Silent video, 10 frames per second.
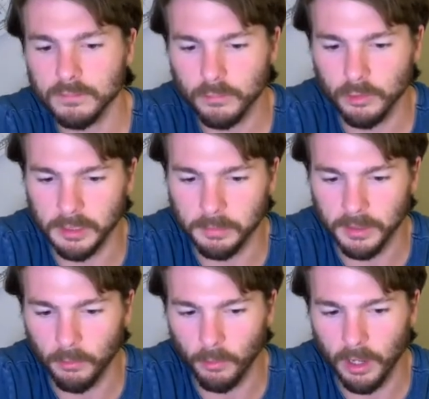really
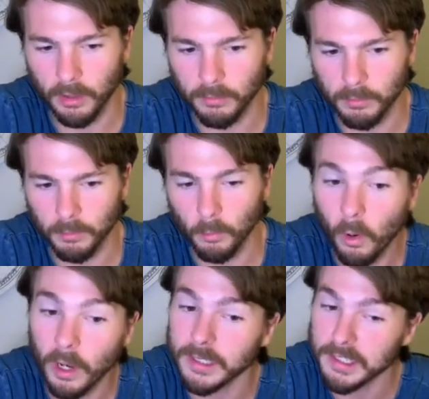play well.
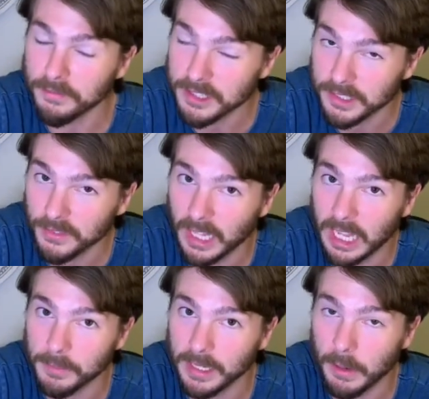One defensive
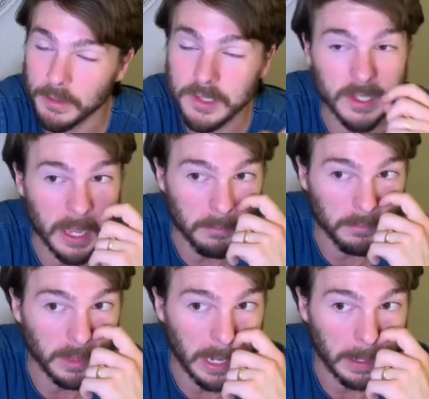lineman, I would say,
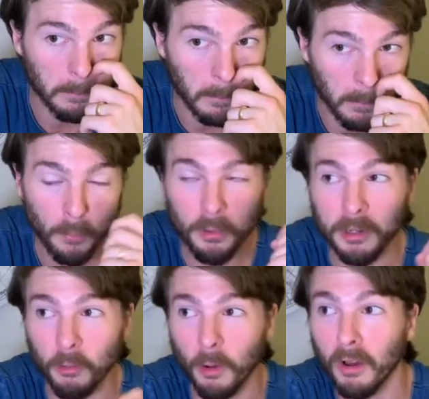played
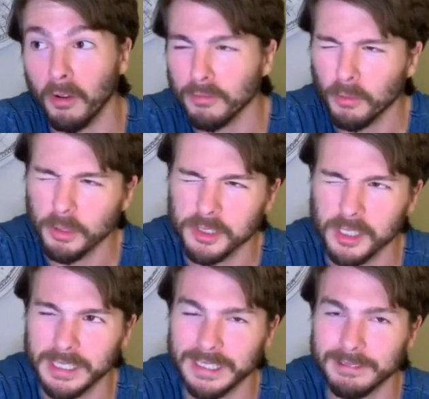pretty well.
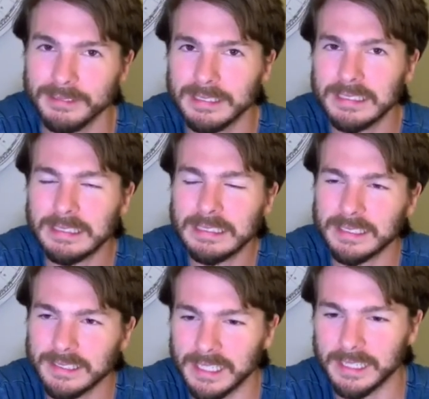Unfortunately, he
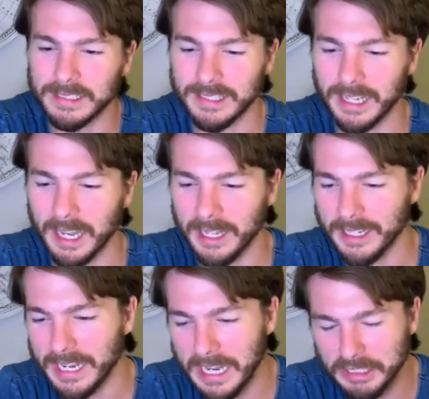sent
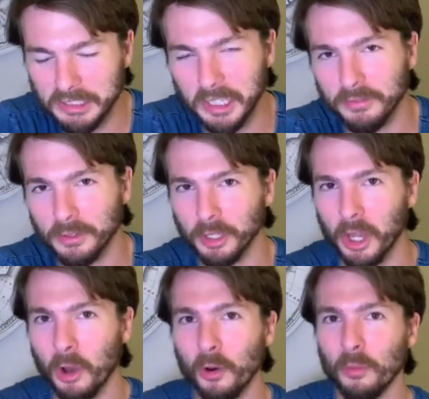Nate Sudfeld
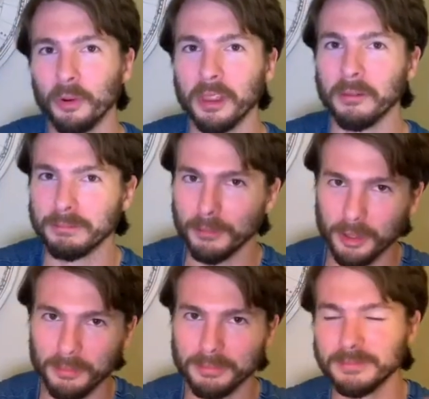home with
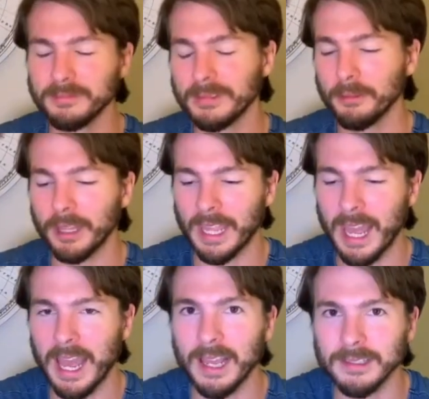a
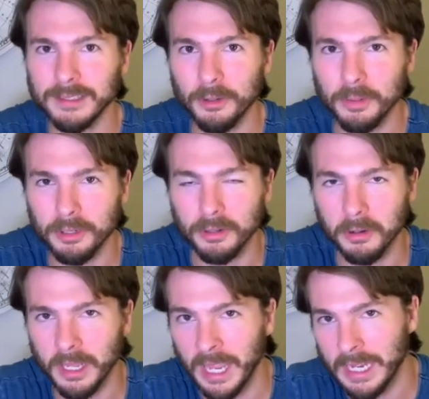cast. Hope you're doing
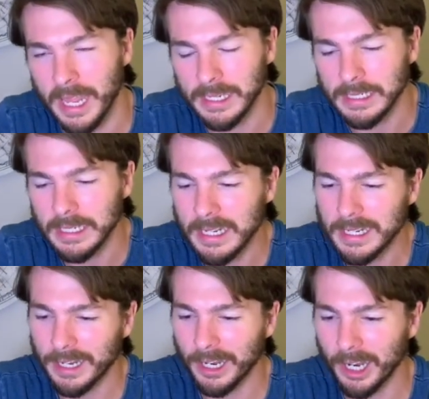okay, Nate.
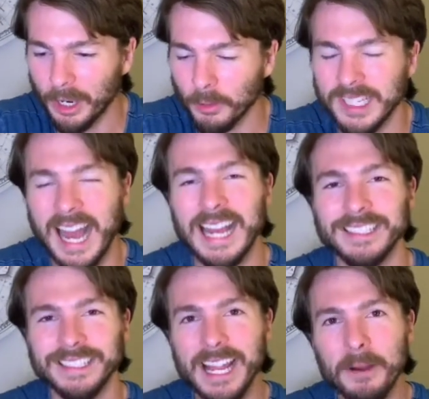Was
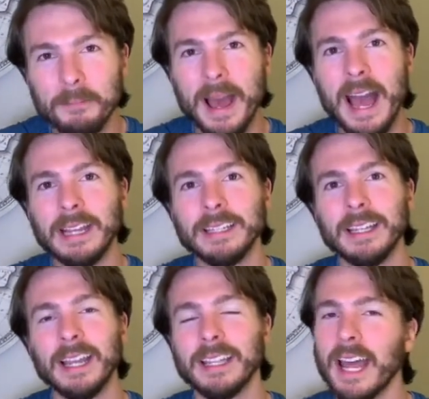Isaiah Mack,
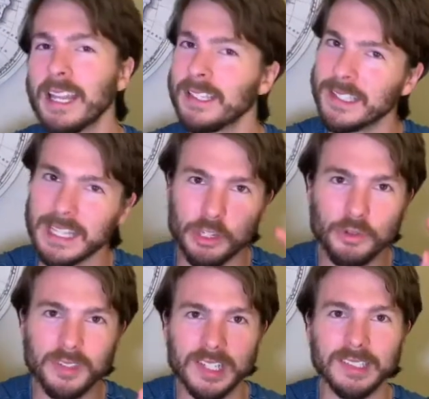and that is the
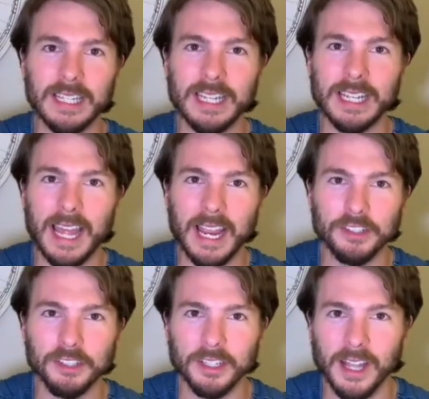UTC
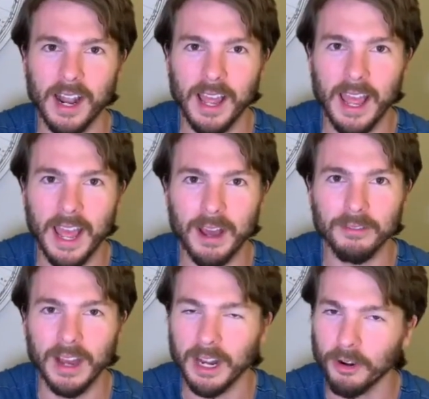connection that I
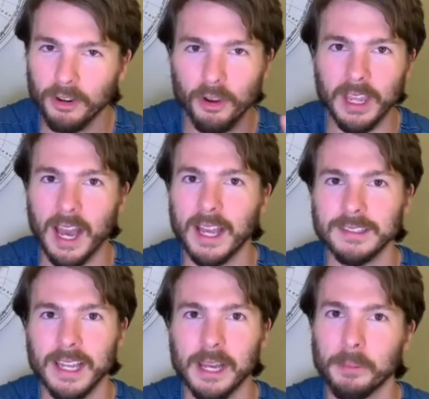have. I don't know you,
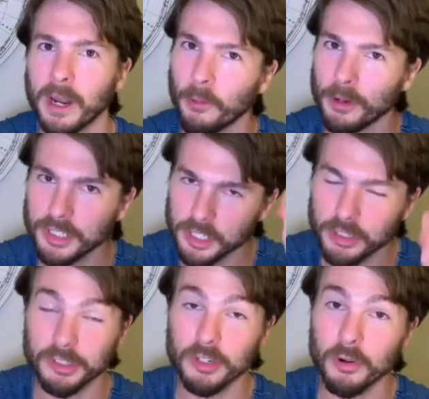Isaiah, but I went to your
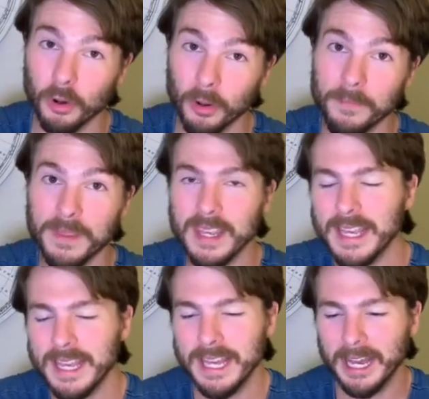school.
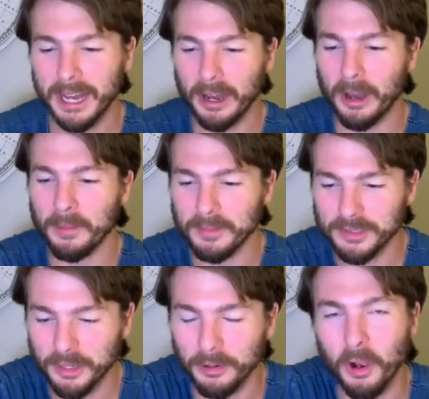
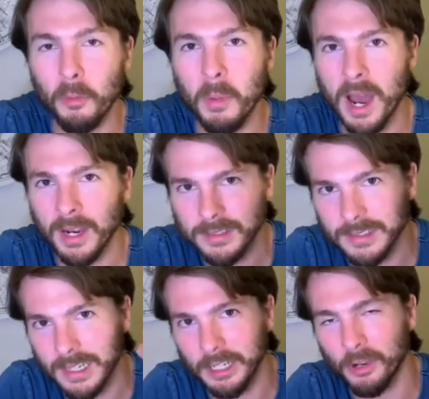So go Mox
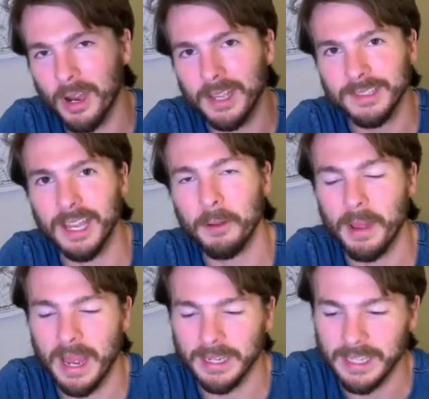and go Isaiah
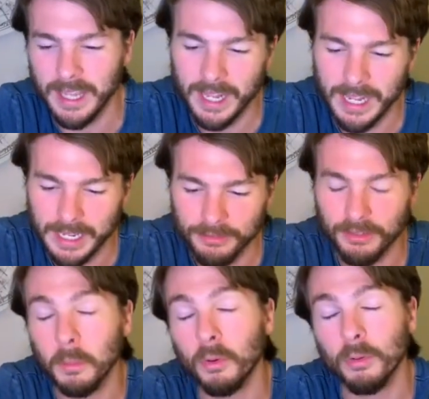Mack. He had a
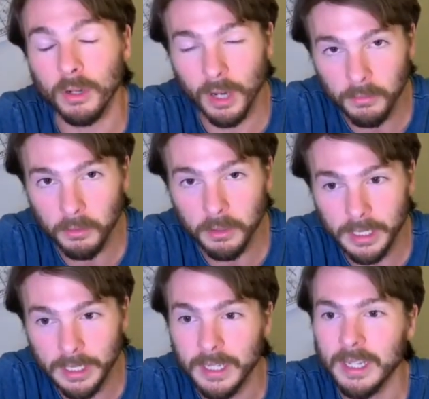fumble
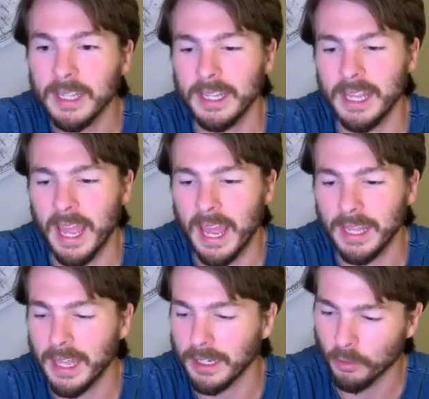recovery. He had
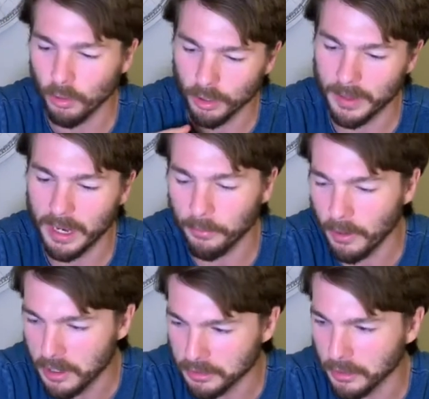that quarterback
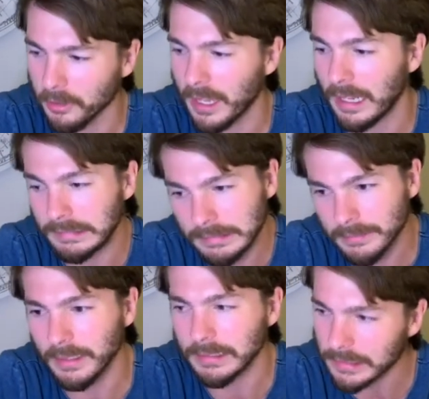pressure that
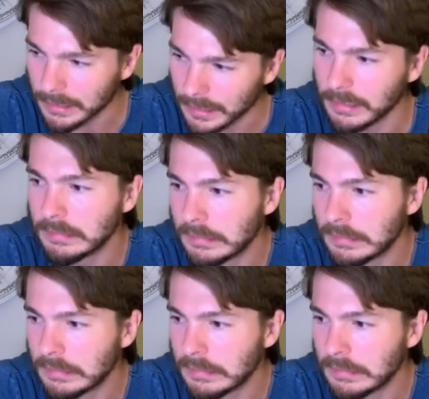eventually